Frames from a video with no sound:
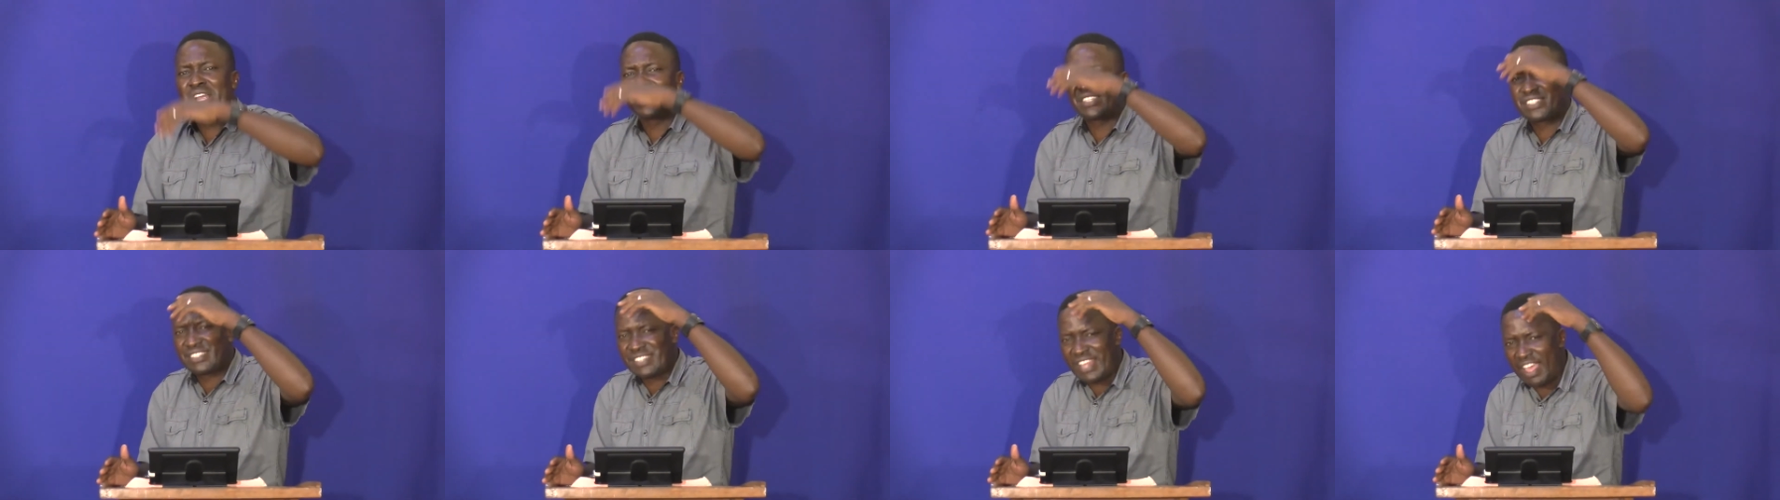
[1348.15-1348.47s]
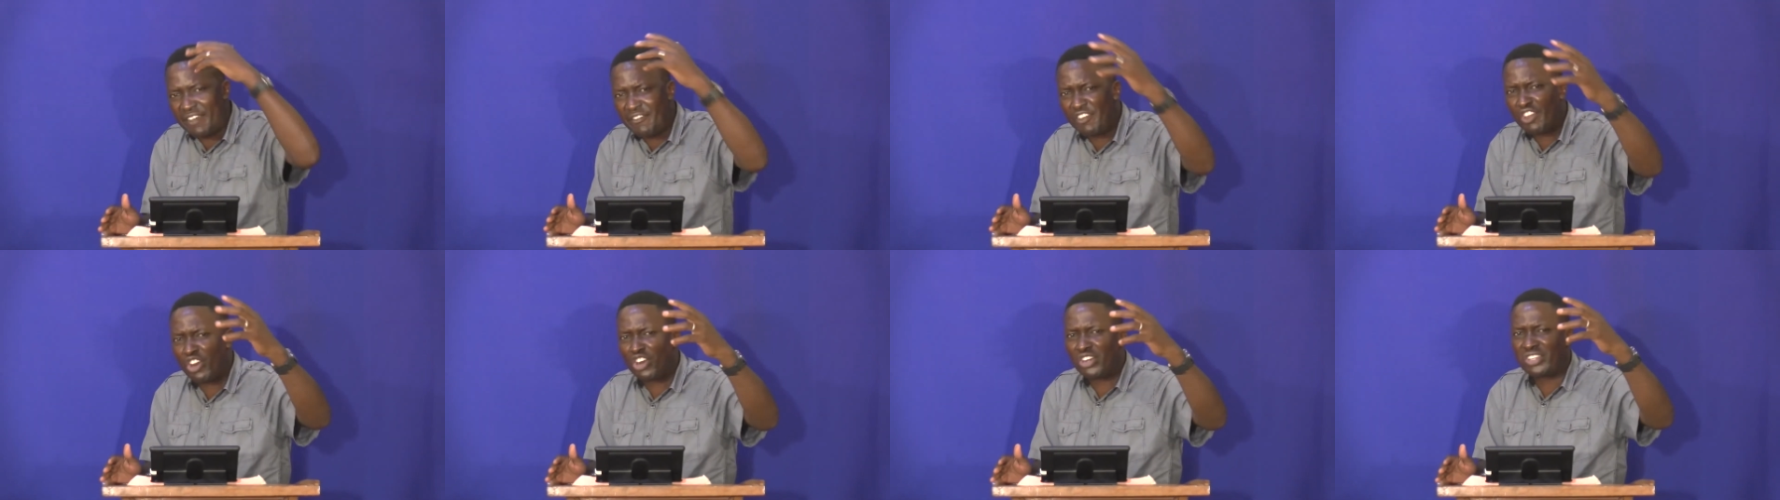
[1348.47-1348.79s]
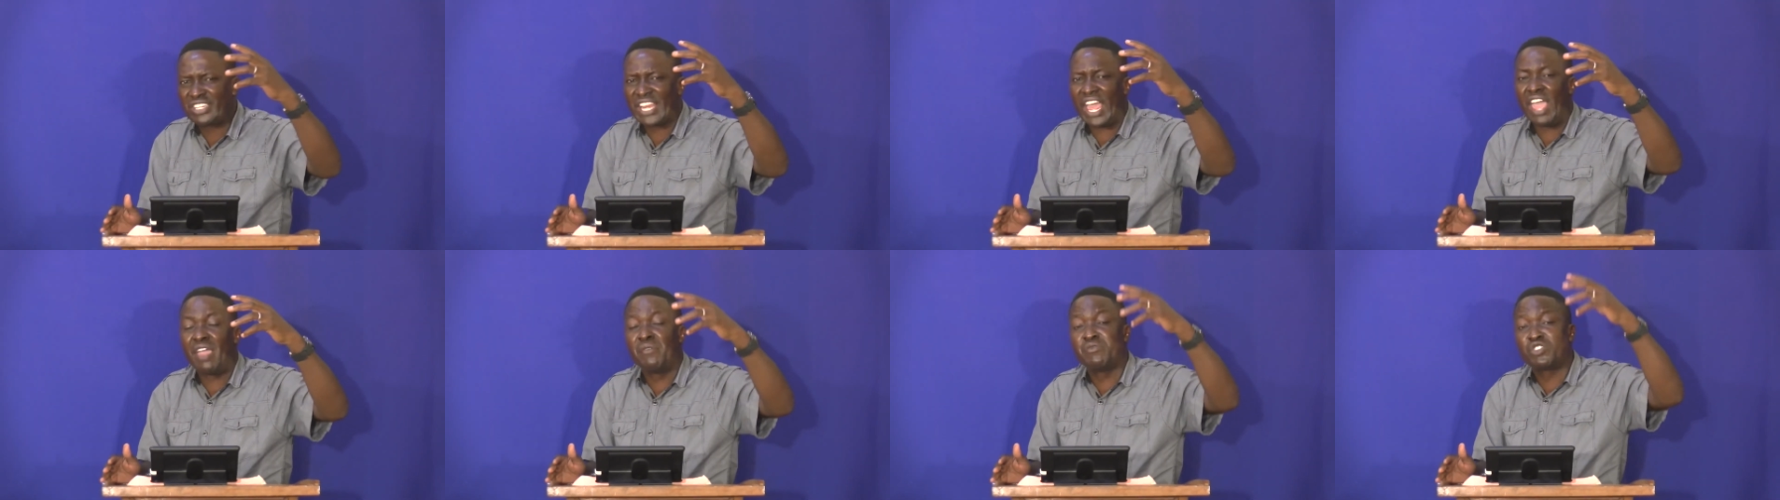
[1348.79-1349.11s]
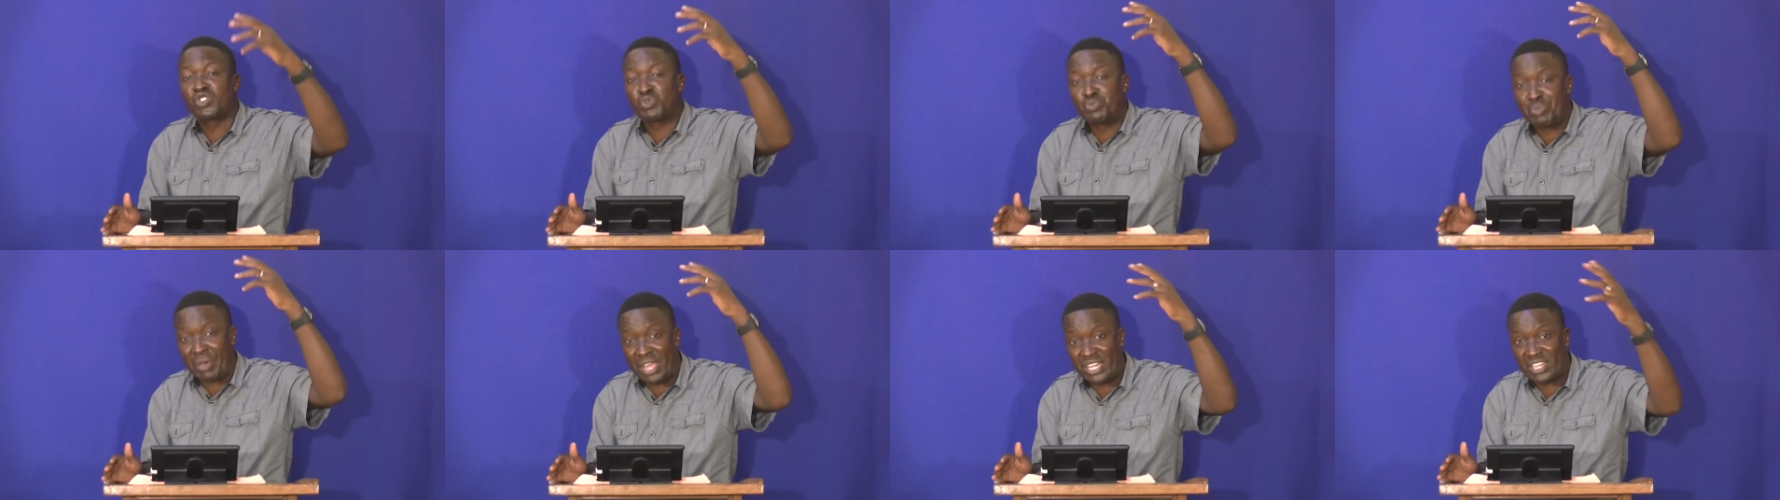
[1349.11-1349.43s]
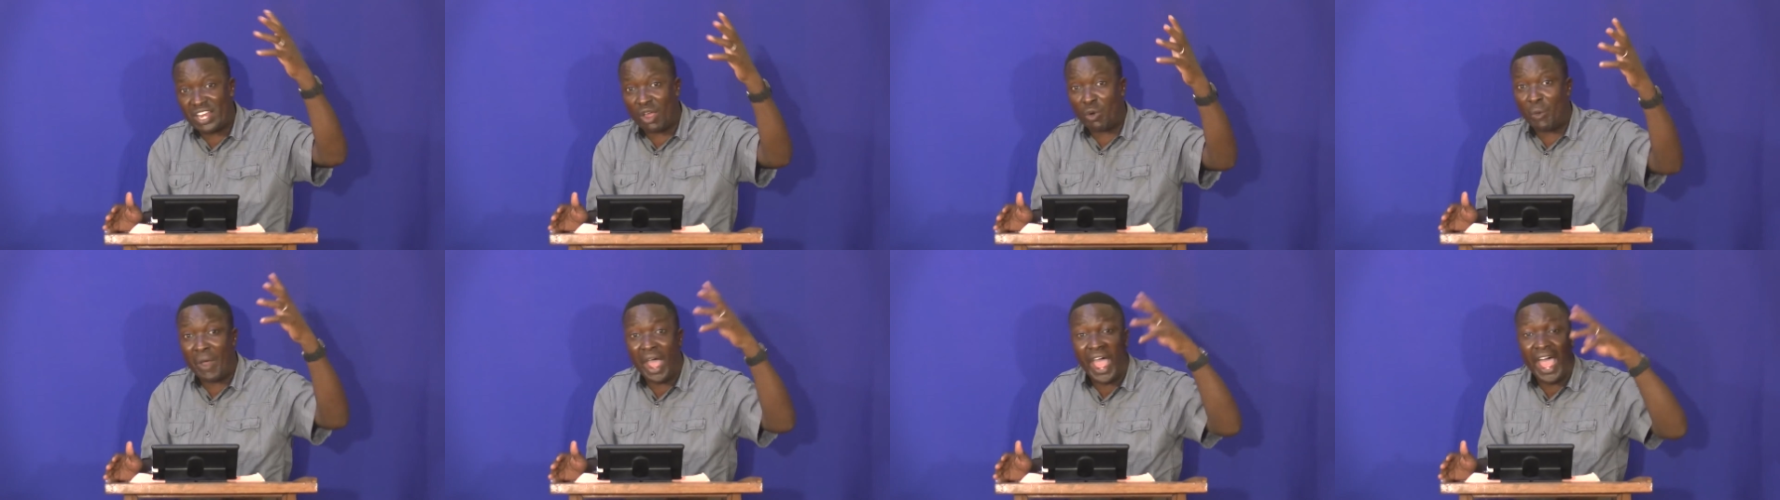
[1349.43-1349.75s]
several times
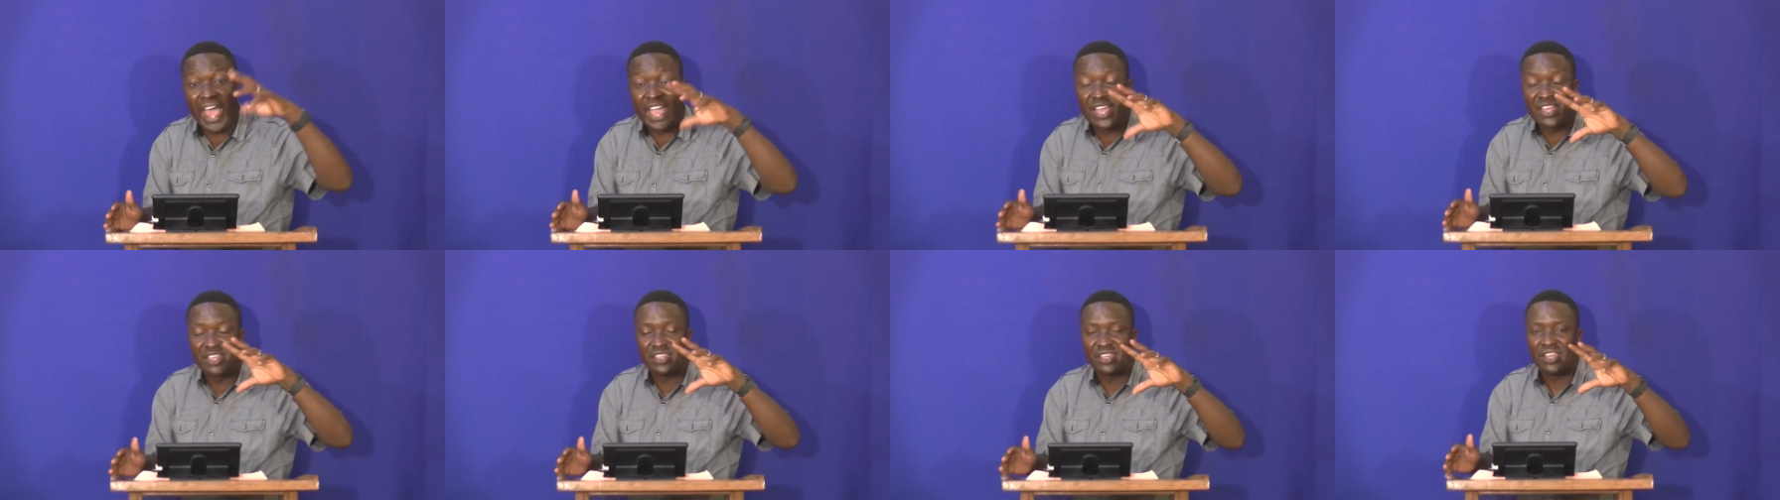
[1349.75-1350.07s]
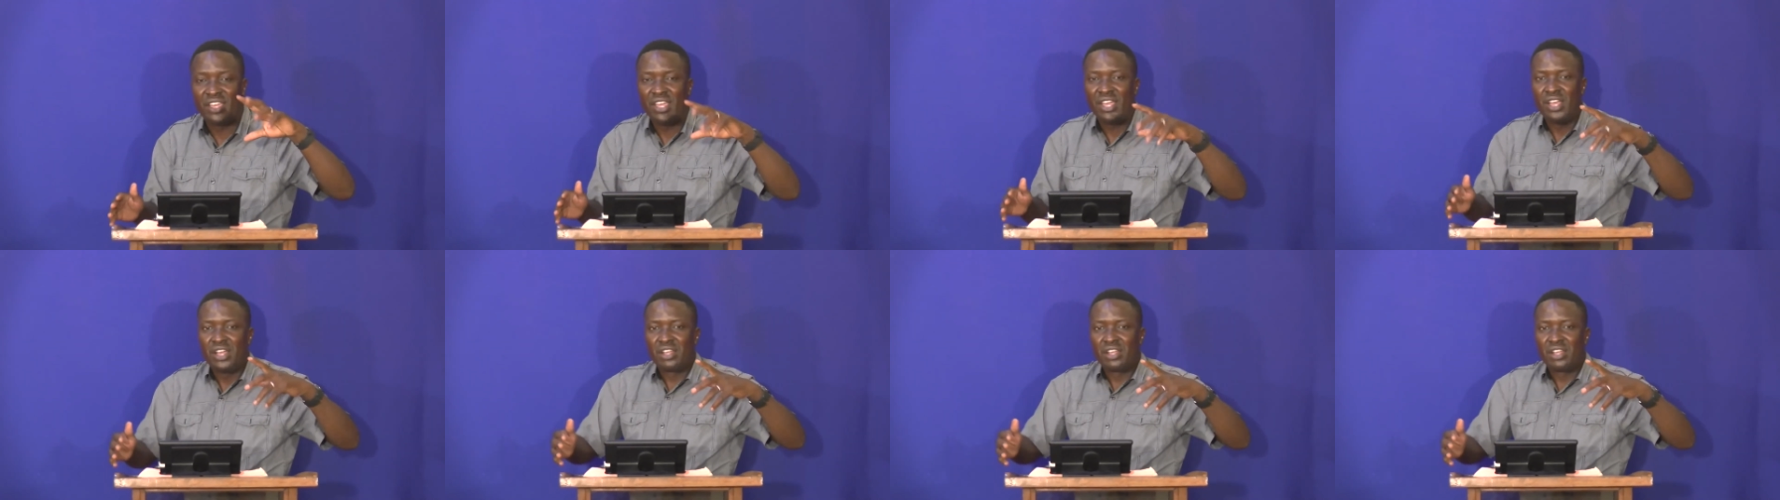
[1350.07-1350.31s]
better. Why?